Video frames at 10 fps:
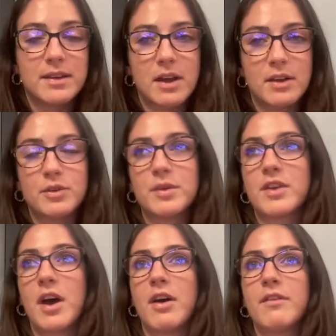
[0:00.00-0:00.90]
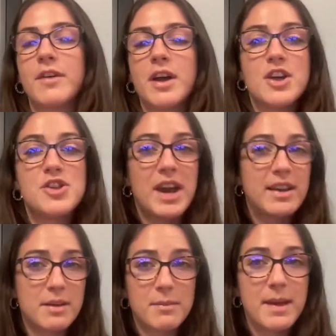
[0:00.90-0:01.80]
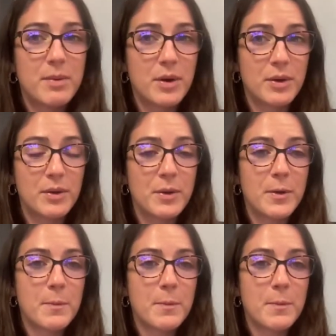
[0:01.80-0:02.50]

that sort of stuff, chasing people,